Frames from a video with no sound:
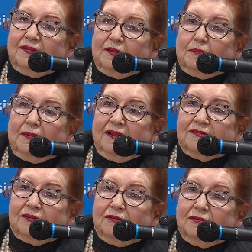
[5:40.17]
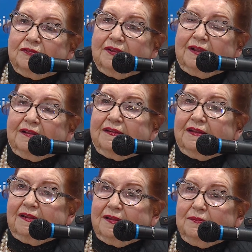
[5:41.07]
at the Plaza Hotel in
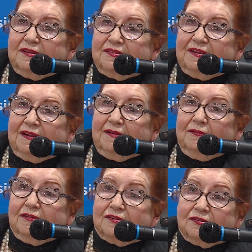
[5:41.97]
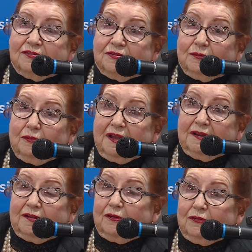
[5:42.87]
a limousine, which is the way
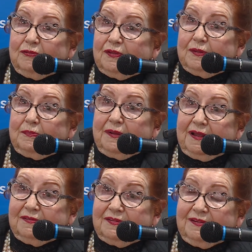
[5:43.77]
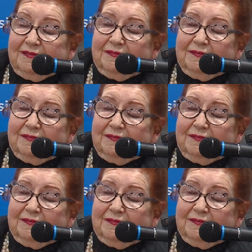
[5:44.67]
to go to the Plaza.